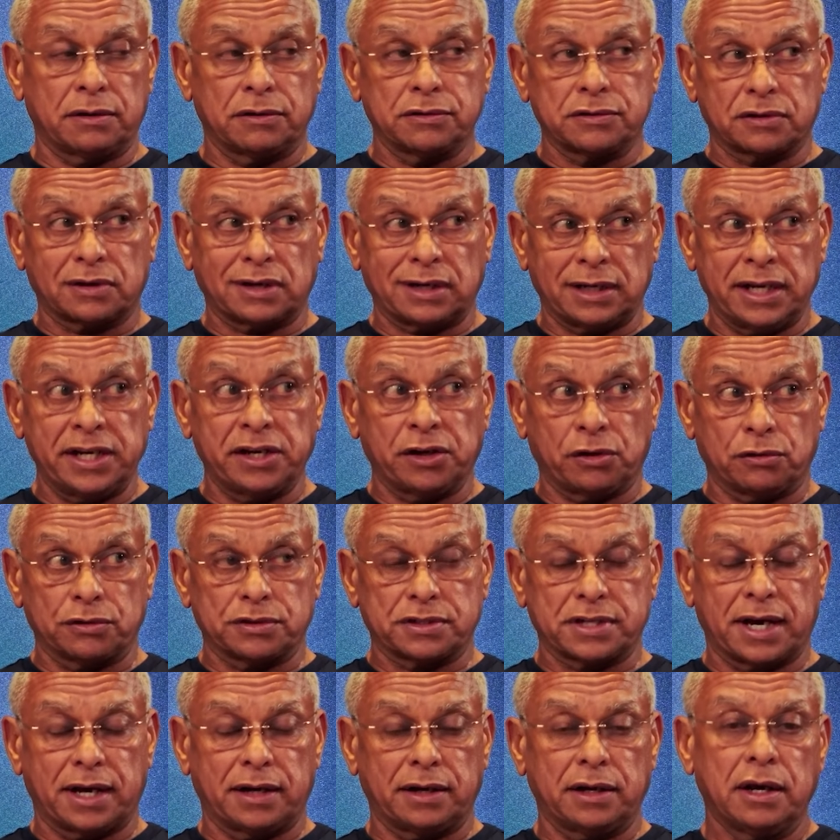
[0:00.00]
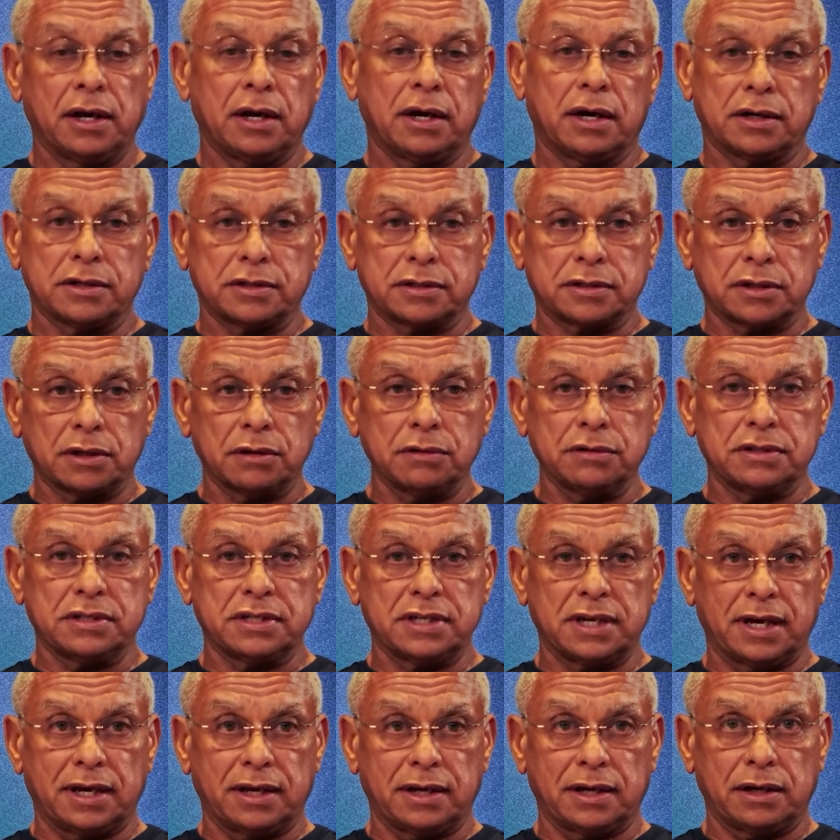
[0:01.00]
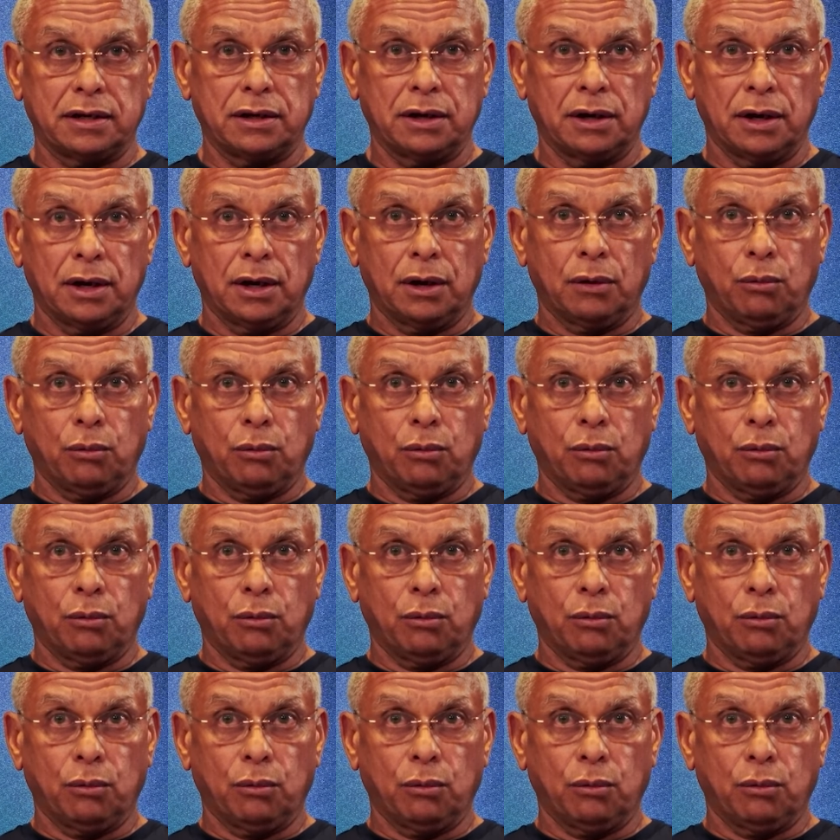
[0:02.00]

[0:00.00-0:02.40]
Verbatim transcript: Those are clinical side associated